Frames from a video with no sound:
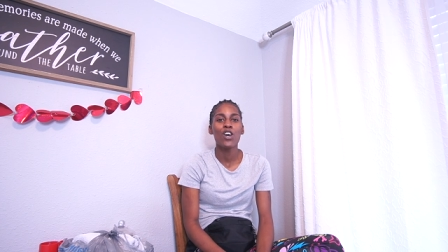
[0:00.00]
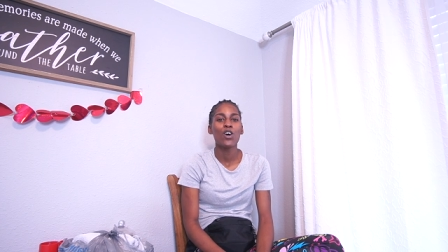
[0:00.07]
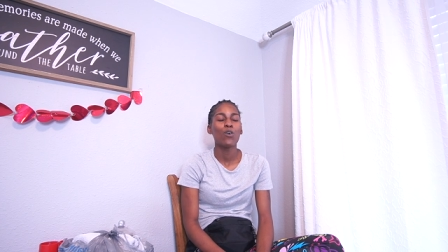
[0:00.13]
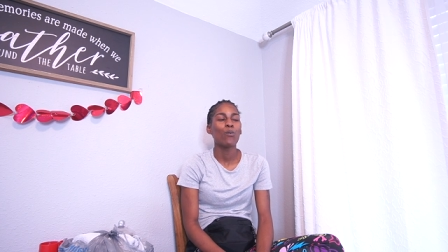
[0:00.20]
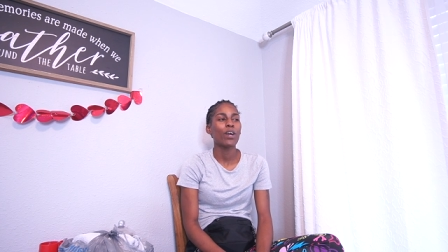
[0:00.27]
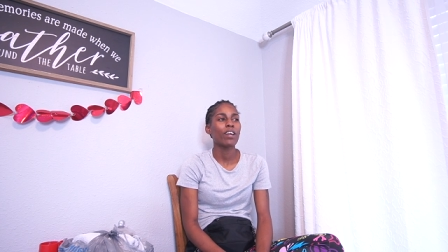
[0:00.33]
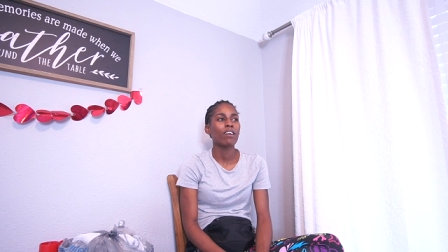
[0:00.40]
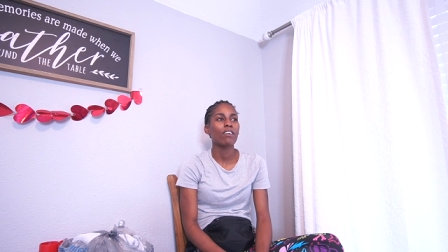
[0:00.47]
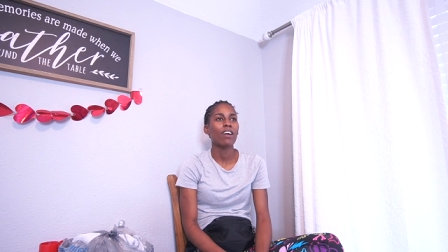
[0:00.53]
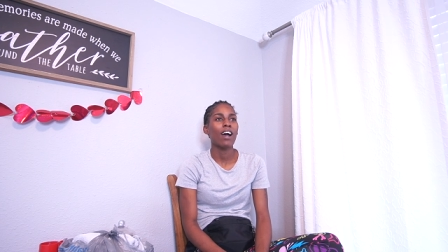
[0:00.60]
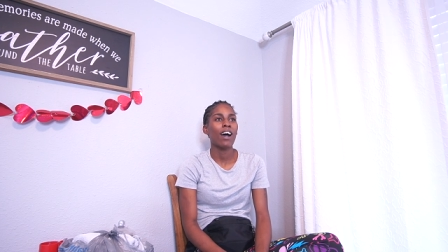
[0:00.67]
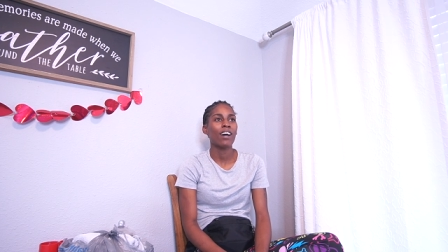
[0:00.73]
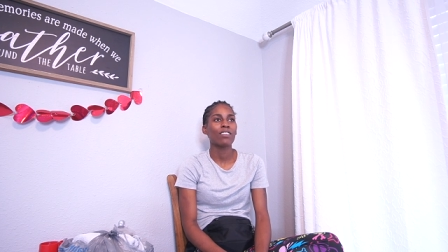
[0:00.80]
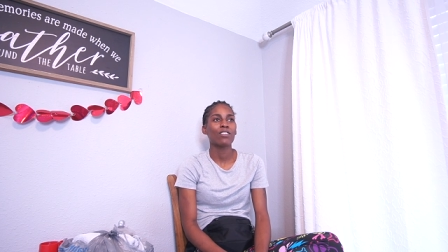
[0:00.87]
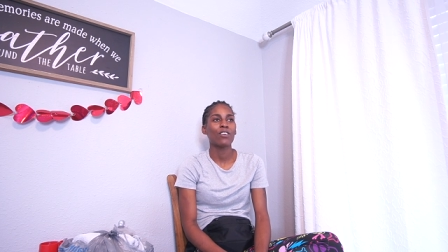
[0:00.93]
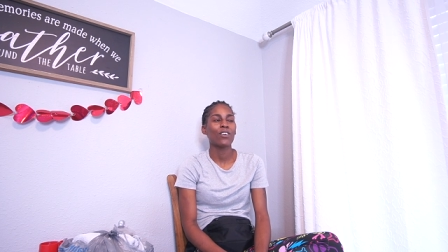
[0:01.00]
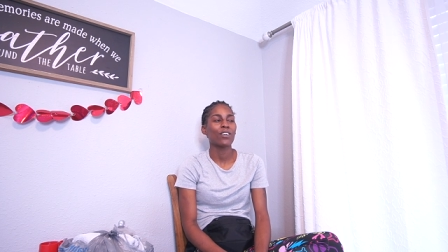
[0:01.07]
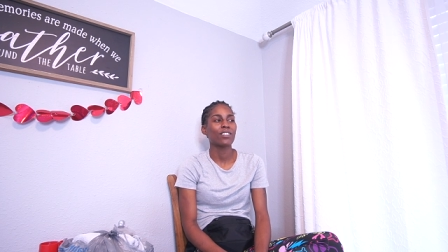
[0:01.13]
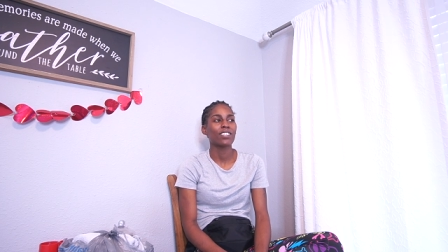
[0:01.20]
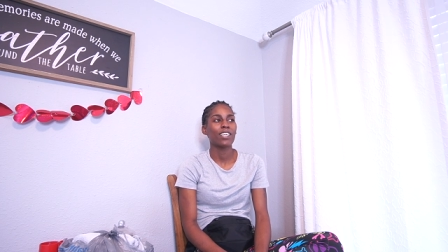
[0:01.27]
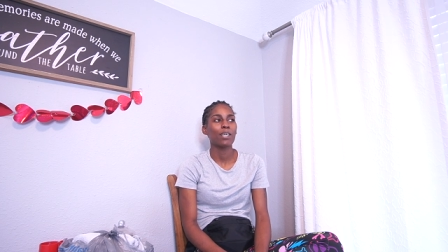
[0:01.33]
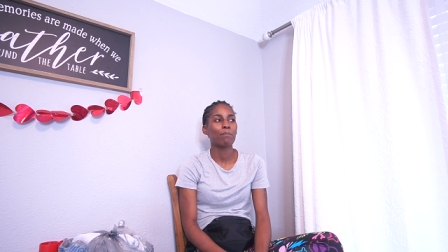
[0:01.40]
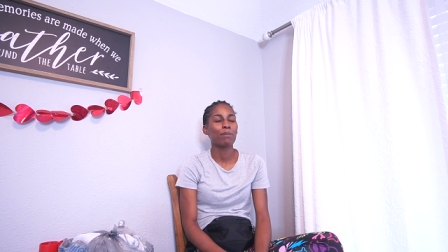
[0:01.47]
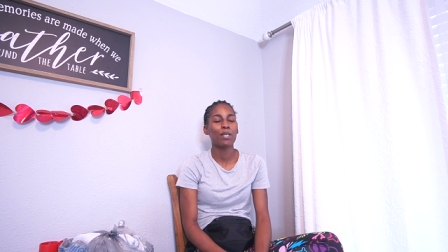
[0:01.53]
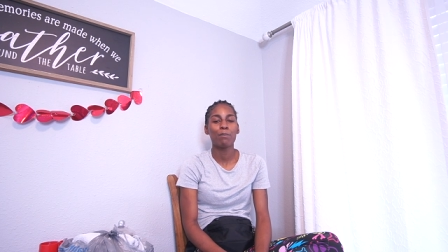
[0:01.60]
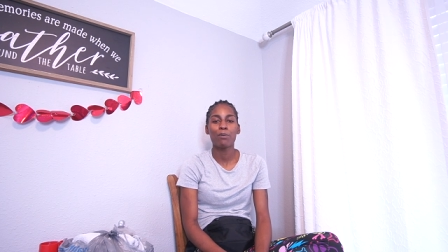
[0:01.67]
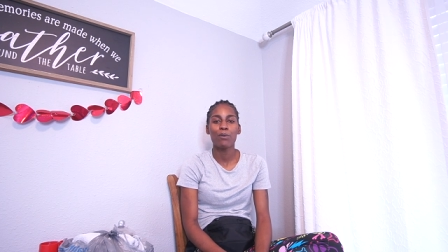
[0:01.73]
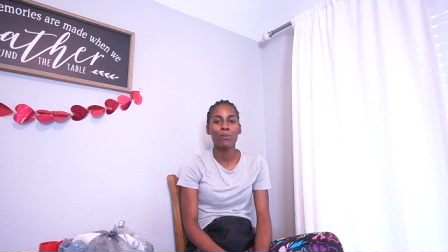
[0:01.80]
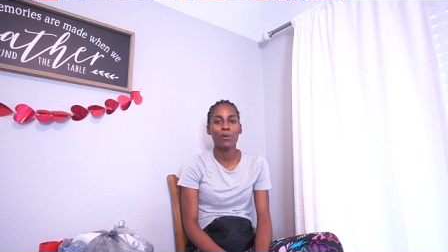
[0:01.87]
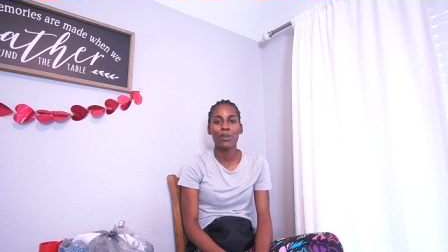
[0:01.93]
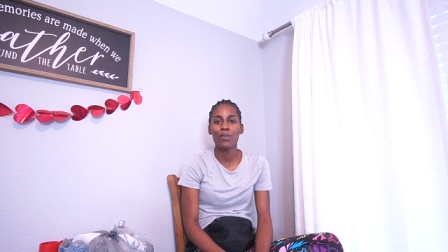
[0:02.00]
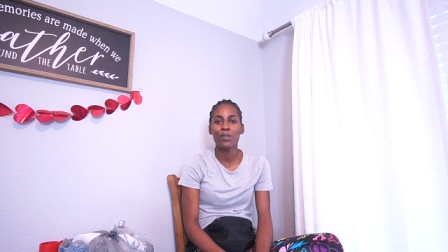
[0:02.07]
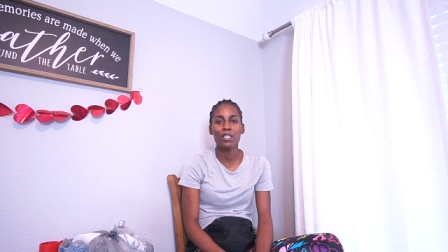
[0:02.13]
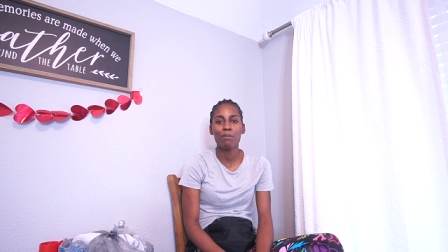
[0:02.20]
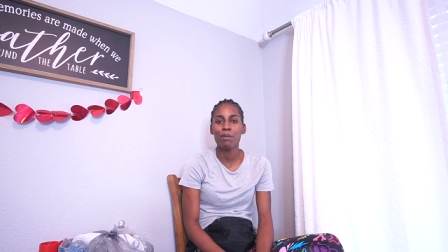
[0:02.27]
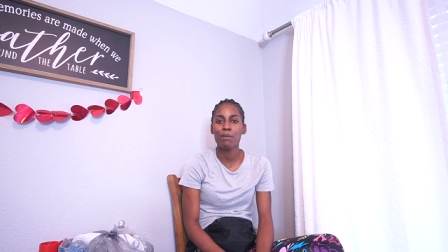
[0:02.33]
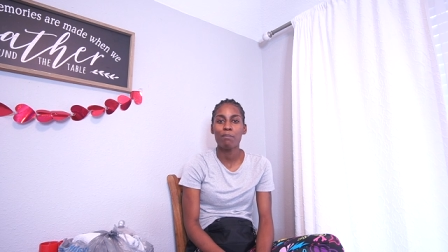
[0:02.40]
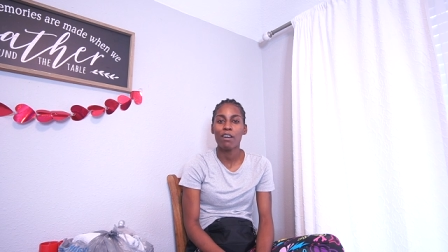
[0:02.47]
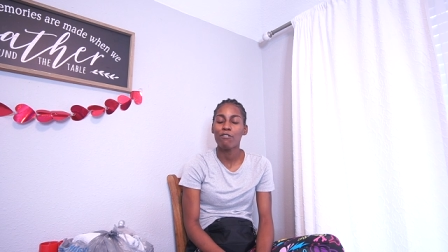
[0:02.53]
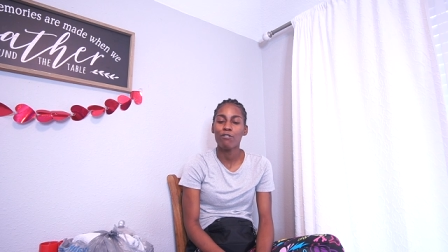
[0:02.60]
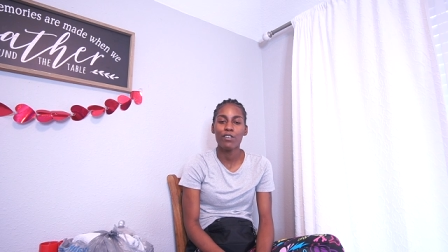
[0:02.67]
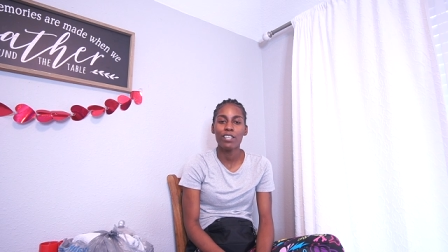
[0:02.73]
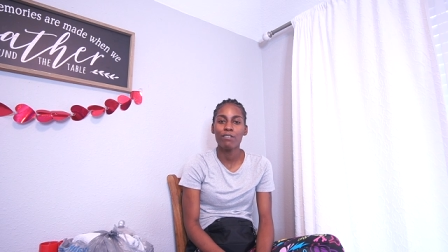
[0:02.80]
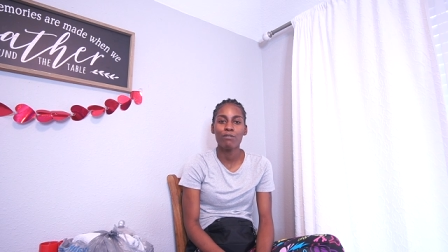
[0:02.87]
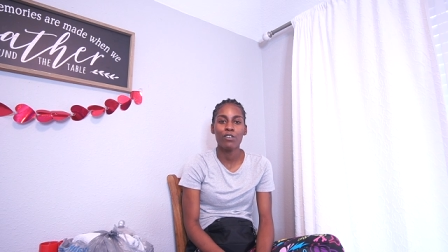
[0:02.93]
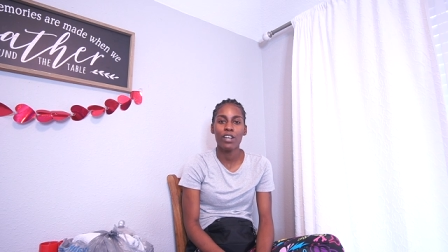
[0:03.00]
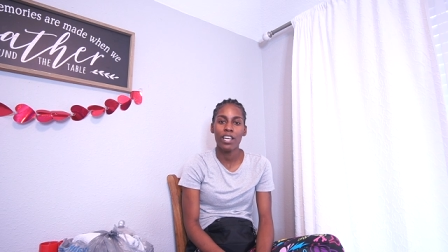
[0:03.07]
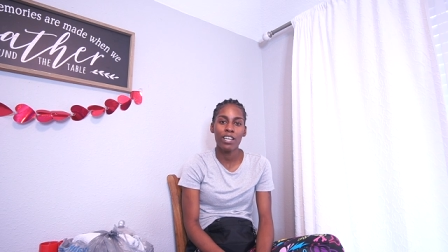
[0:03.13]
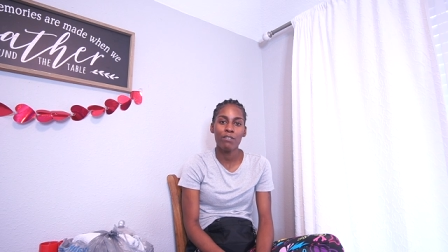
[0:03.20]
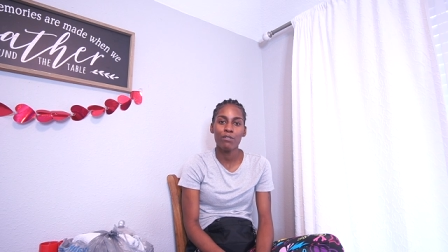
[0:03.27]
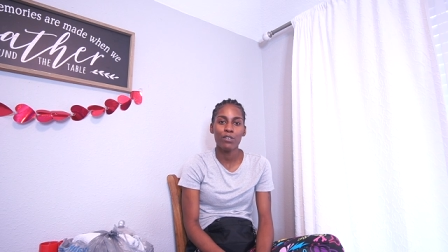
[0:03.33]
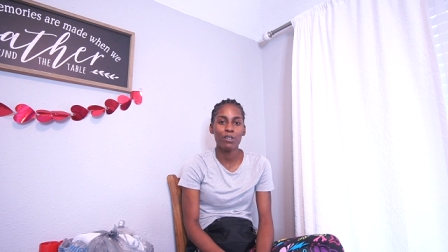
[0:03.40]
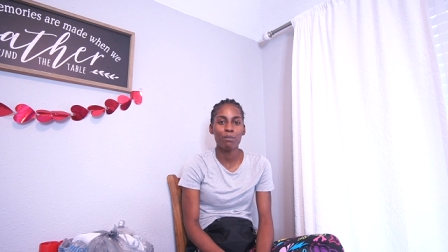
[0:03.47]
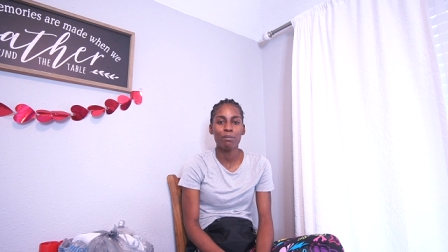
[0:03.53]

where I thought that people were going to be my friend forever,